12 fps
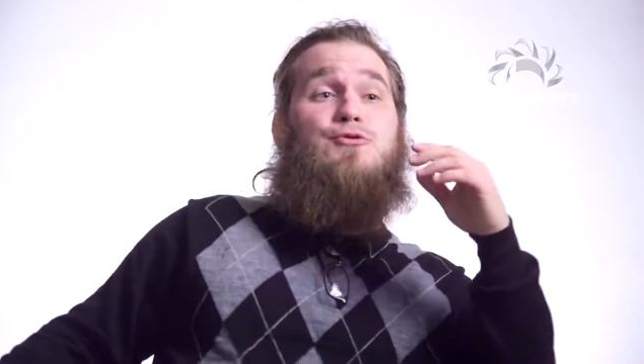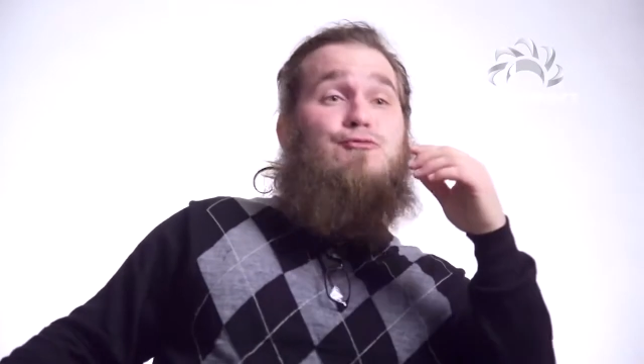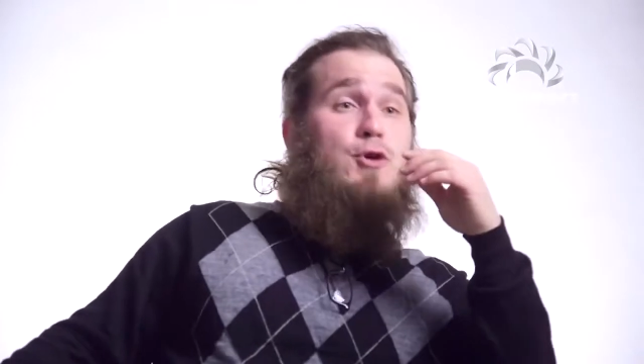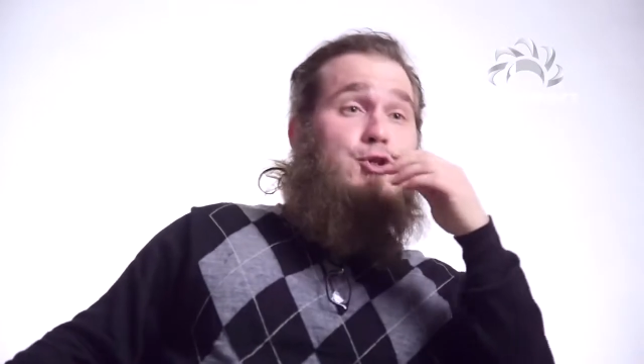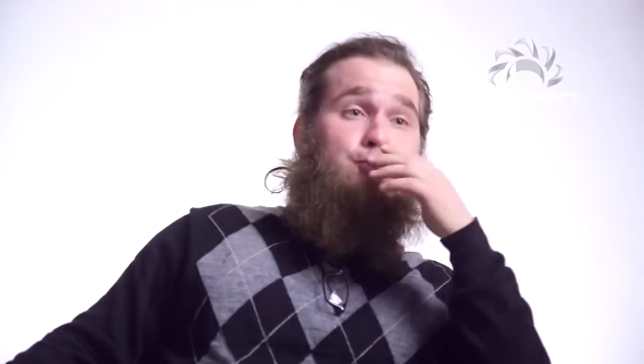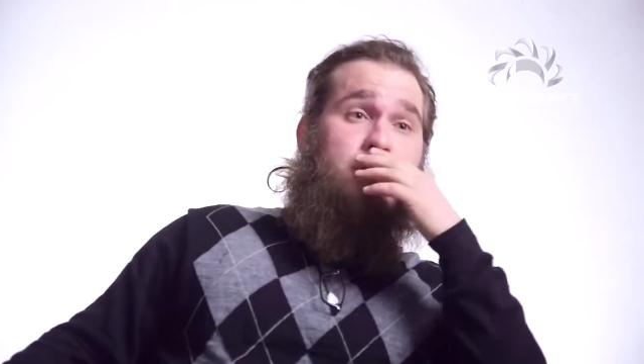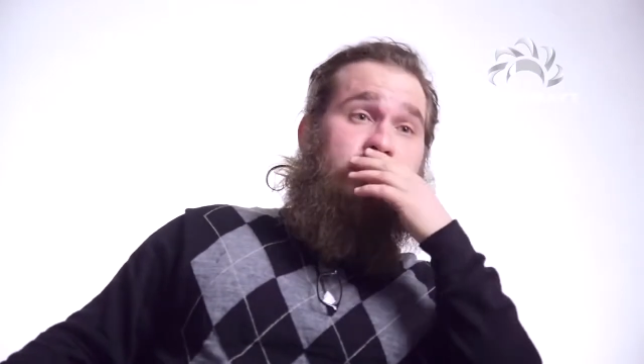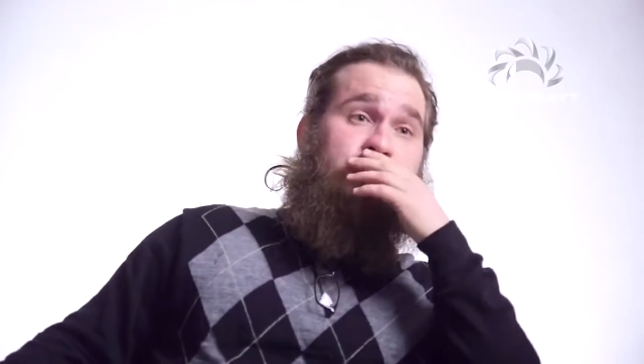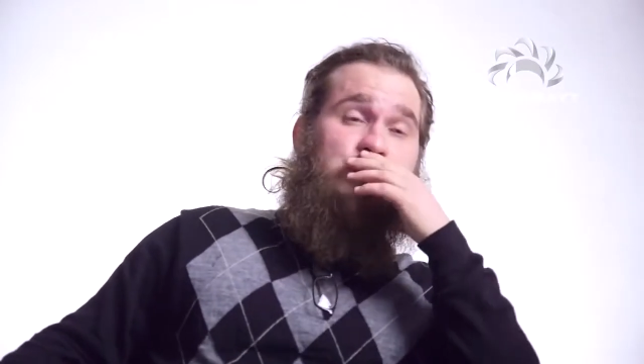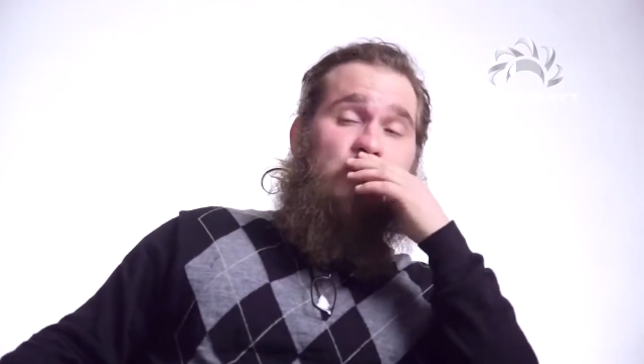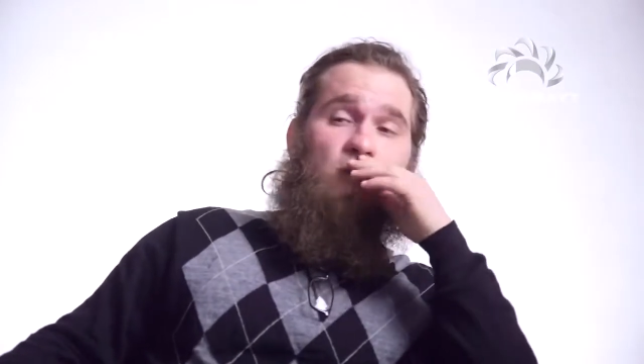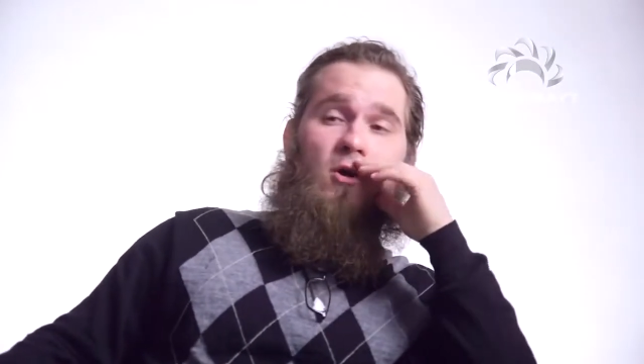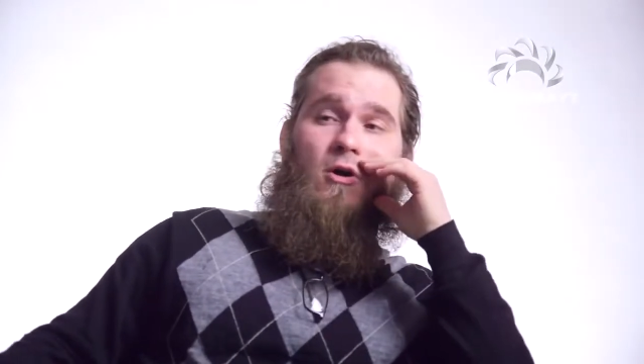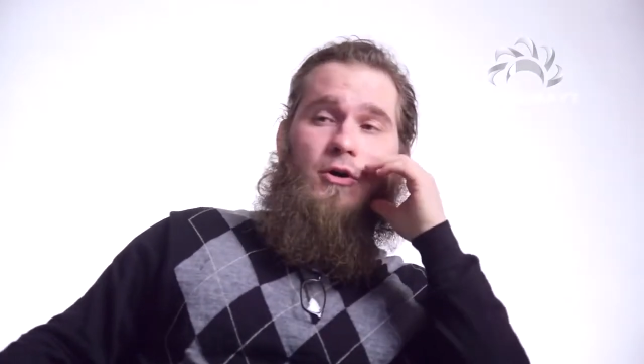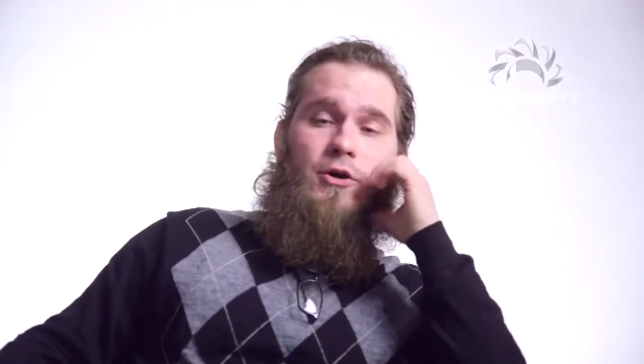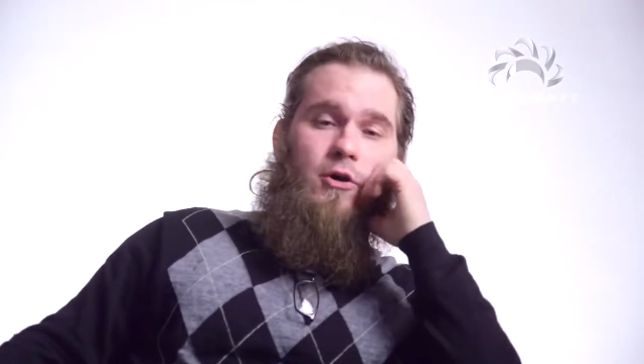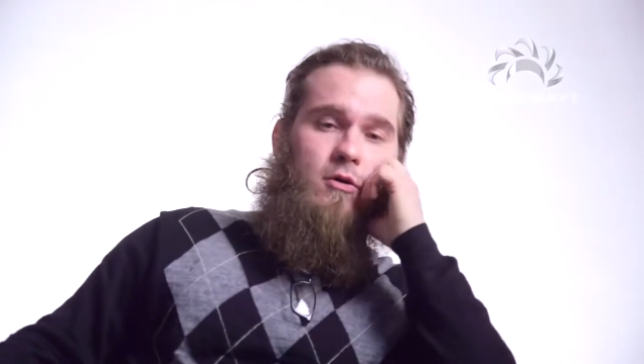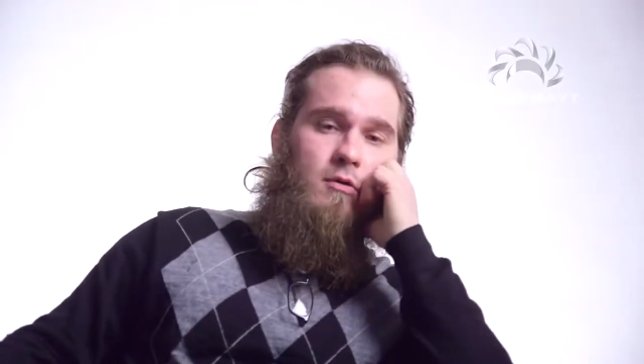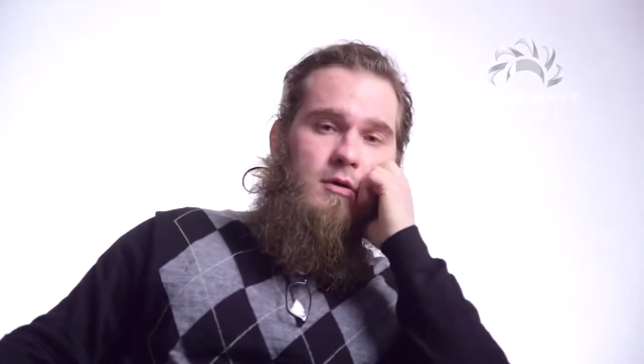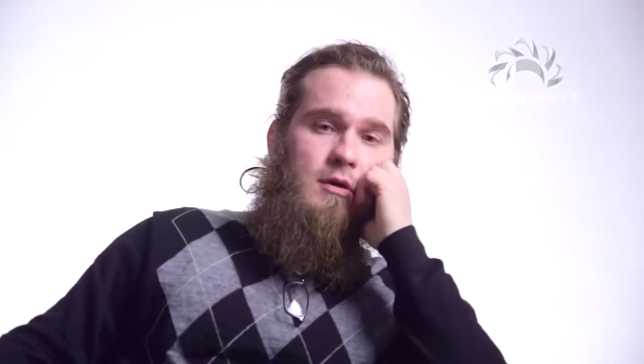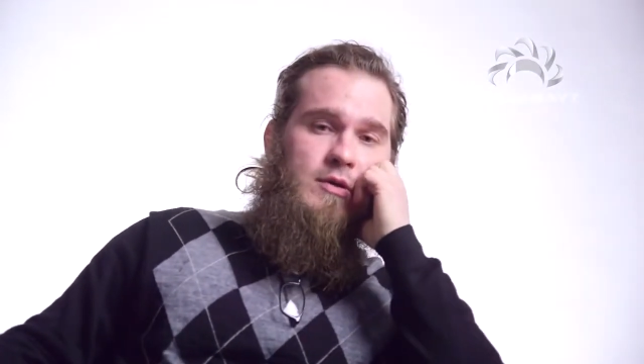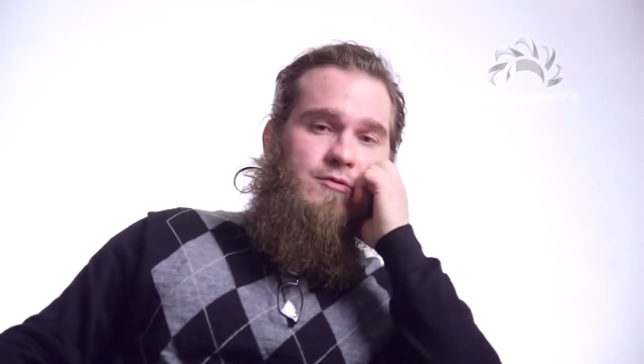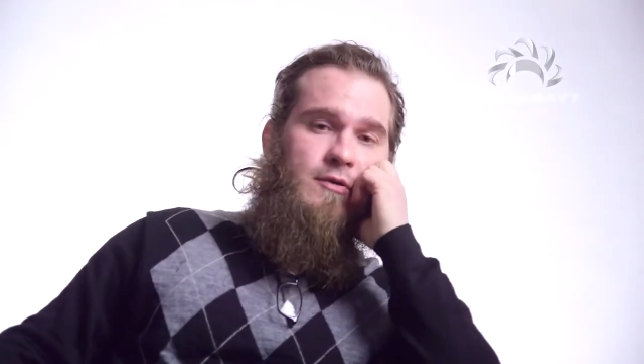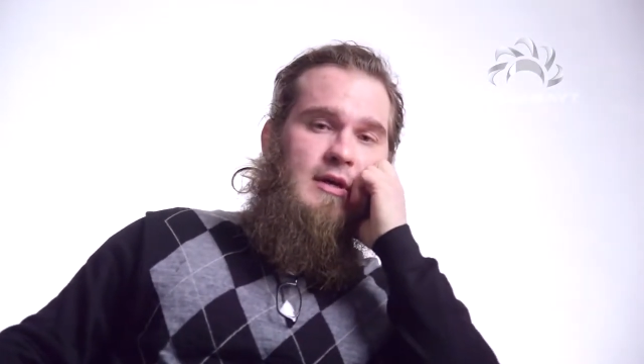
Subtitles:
frustrating for so long, you know. It was,